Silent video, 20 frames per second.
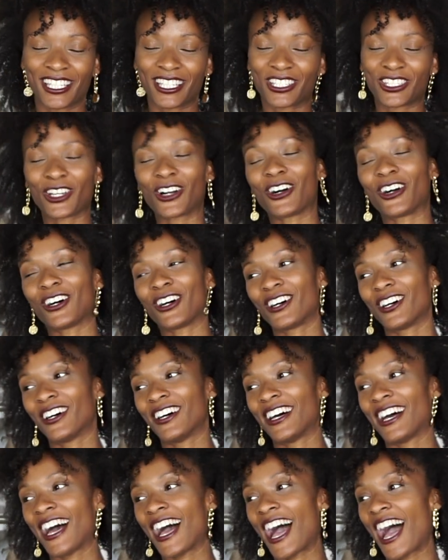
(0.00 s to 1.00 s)
Y'all,
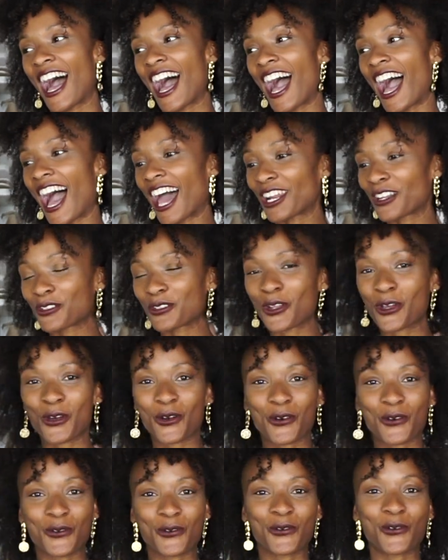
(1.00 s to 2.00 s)
I don't
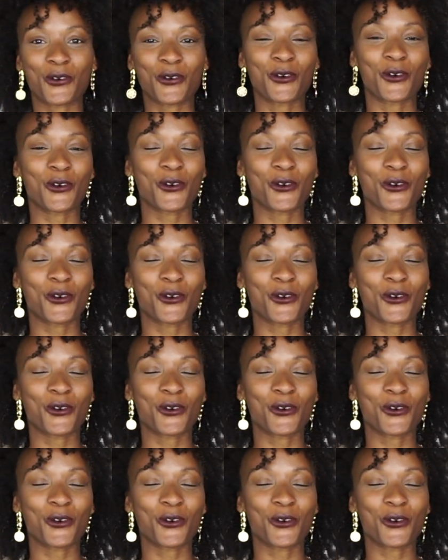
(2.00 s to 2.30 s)
know